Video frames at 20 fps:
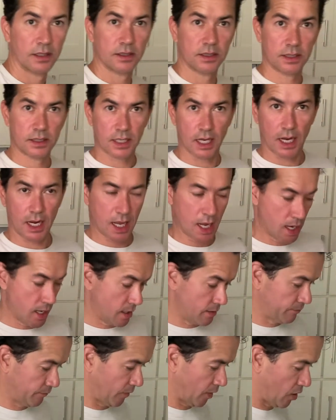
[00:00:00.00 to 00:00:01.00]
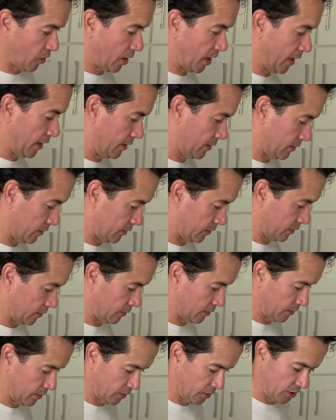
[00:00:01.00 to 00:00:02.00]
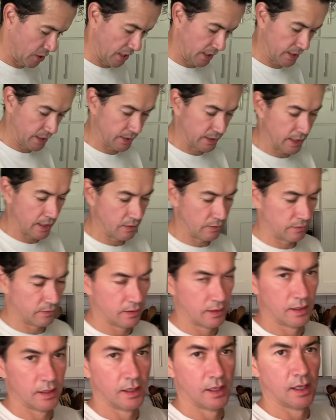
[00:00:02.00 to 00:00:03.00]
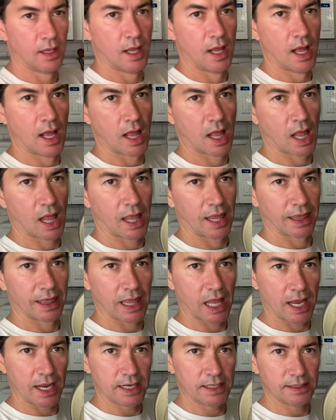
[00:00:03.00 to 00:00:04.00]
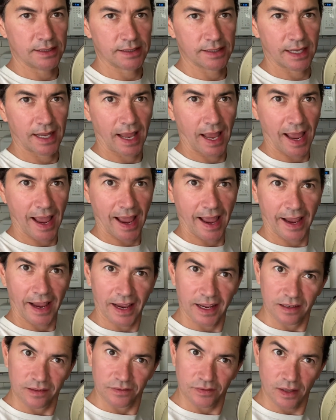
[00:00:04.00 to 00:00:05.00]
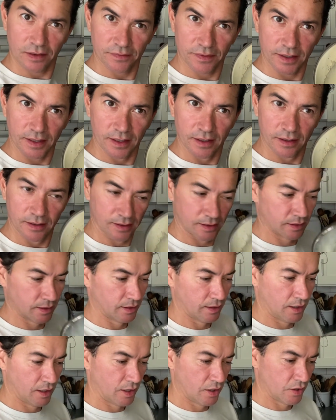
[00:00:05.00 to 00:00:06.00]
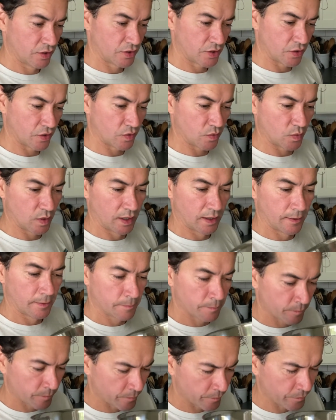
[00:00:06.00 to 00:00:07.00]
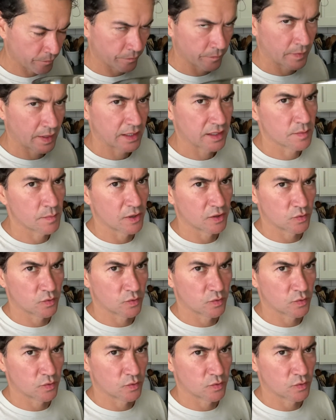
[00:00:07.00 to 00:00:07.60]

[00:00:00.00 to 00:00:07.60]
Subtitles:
Ta-da. Okay, check this out. Light and fluffy. So, it smells